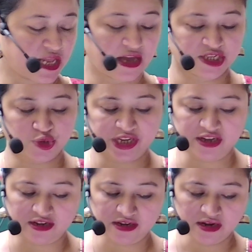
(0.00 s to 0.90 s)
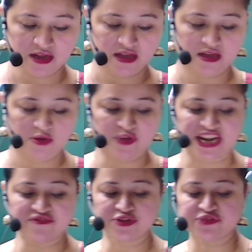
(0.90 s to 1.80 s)
So here,
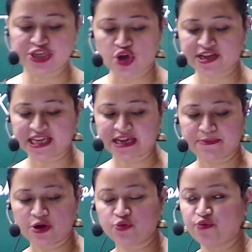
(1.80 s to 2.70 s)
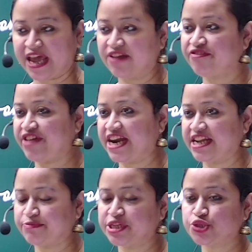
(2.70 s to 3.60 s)
whenever we are talking about welfare,
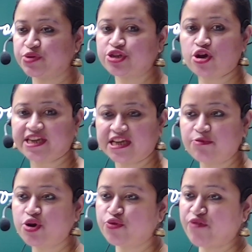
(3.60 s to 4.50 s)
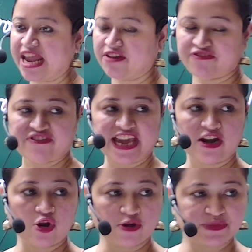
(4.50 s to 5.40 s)
that means we are talking about
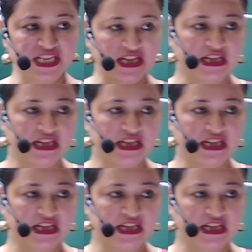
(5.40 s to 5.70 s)
welfare of the